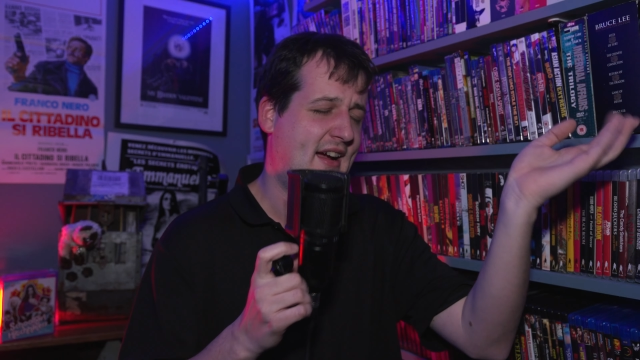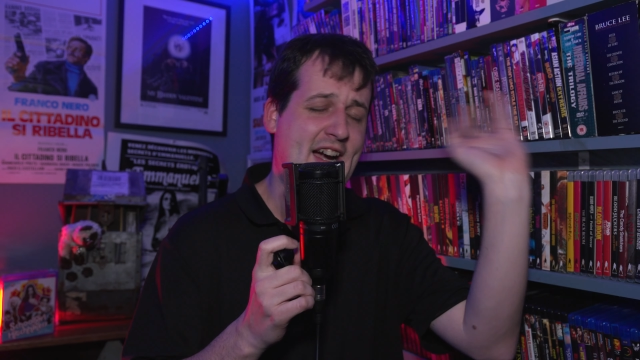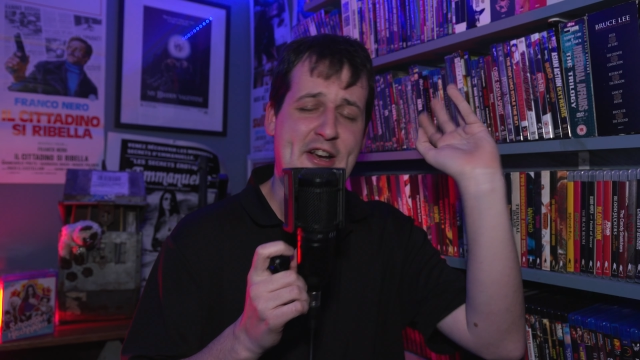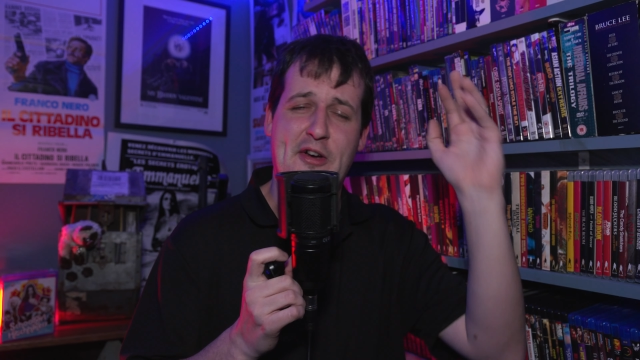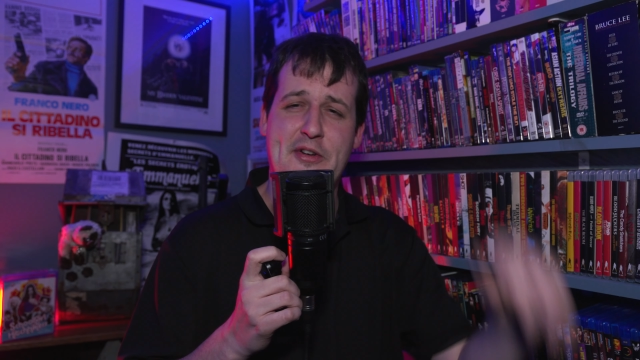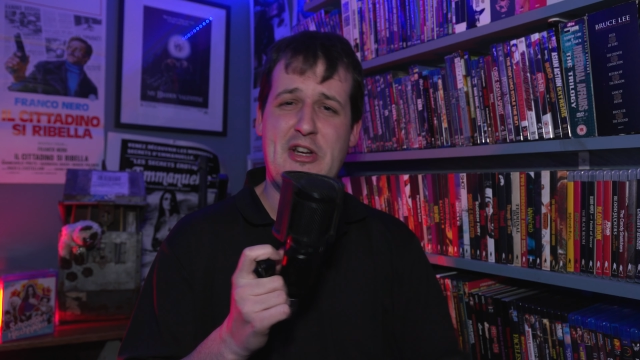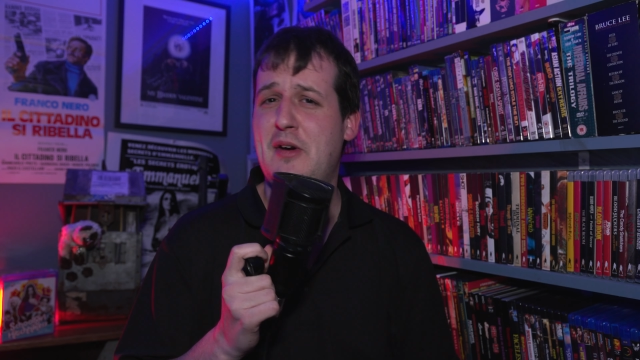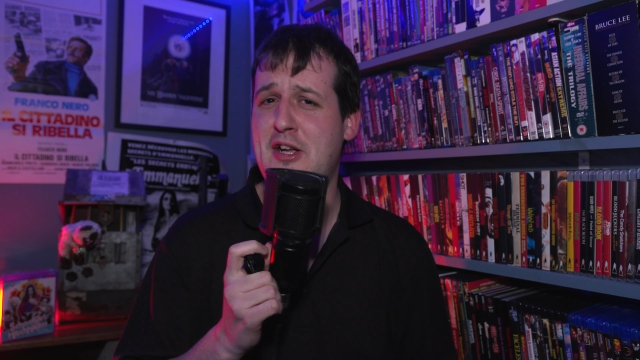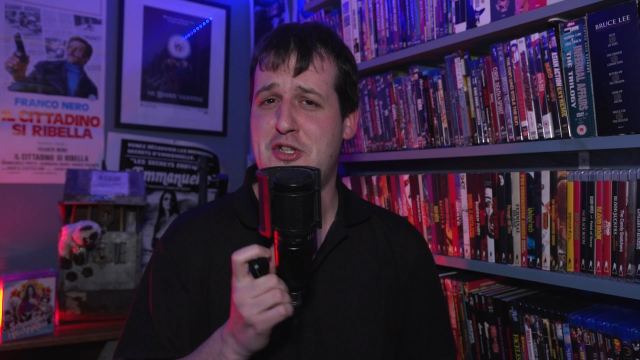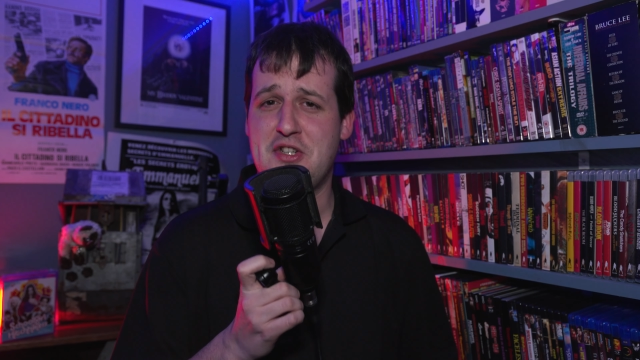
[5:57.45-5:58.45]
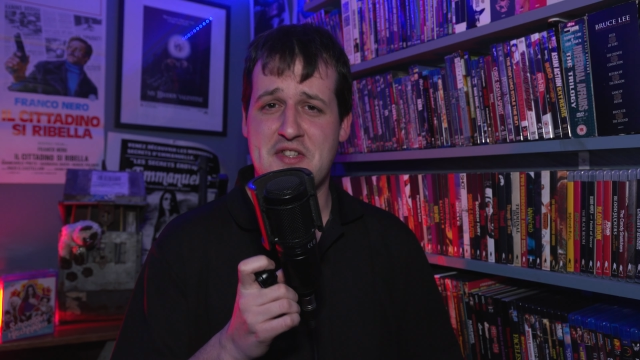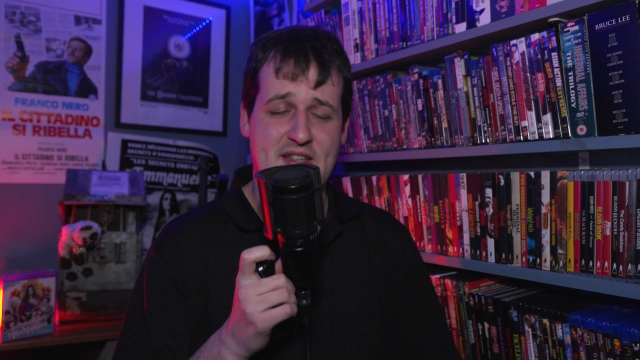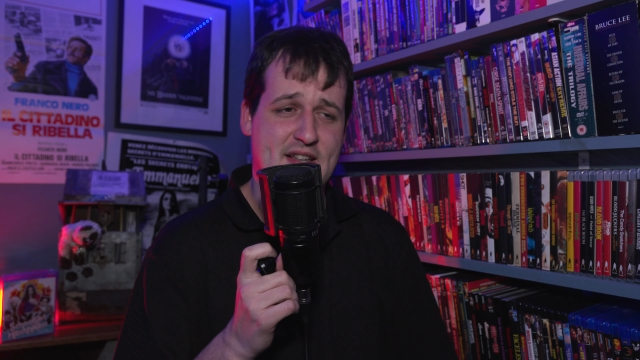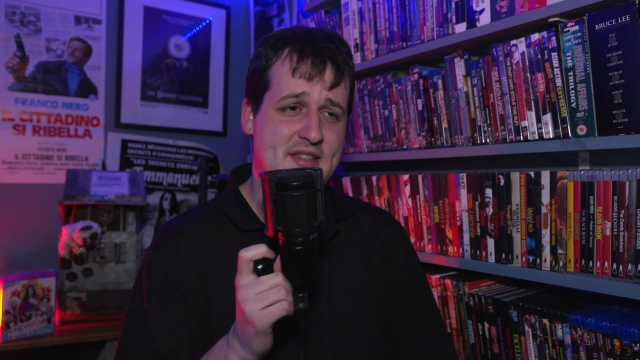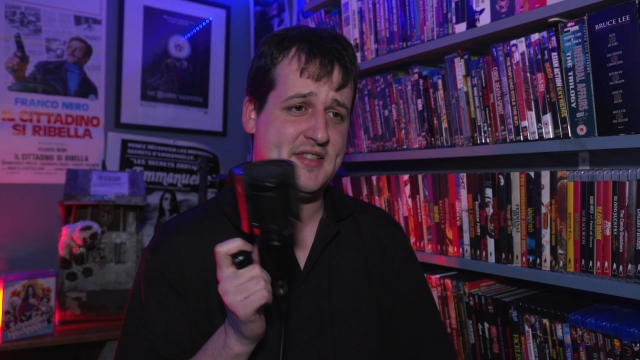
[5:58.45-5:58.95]
I don't know, it just
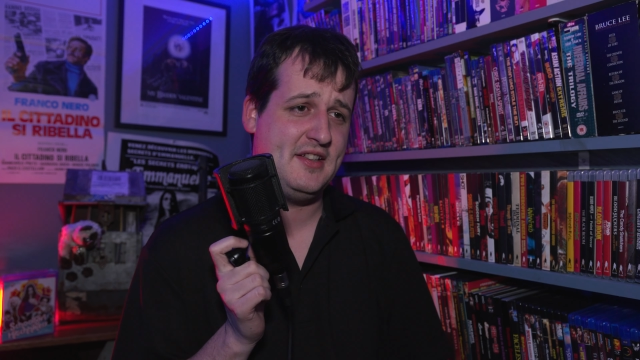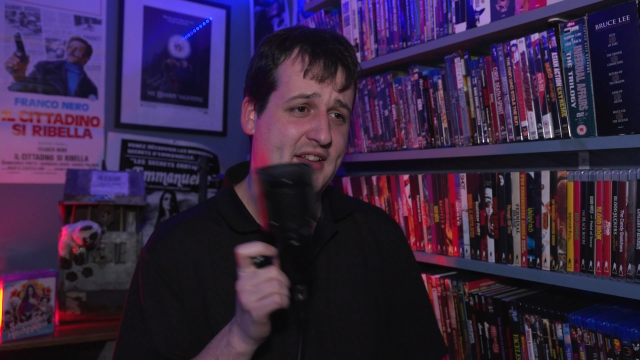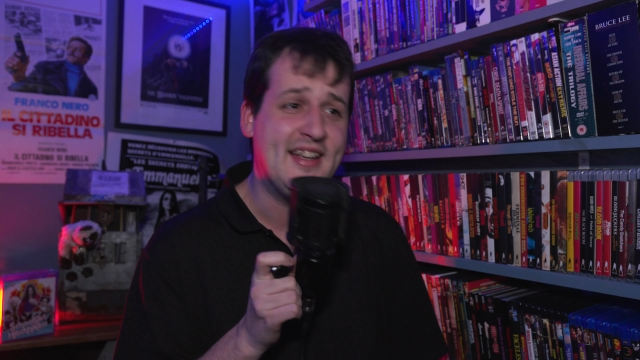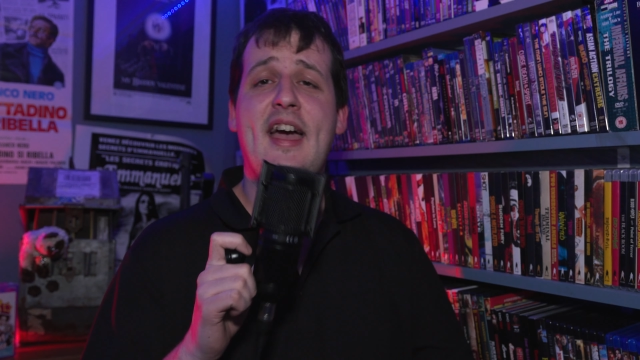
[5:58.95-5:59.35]
gets silly.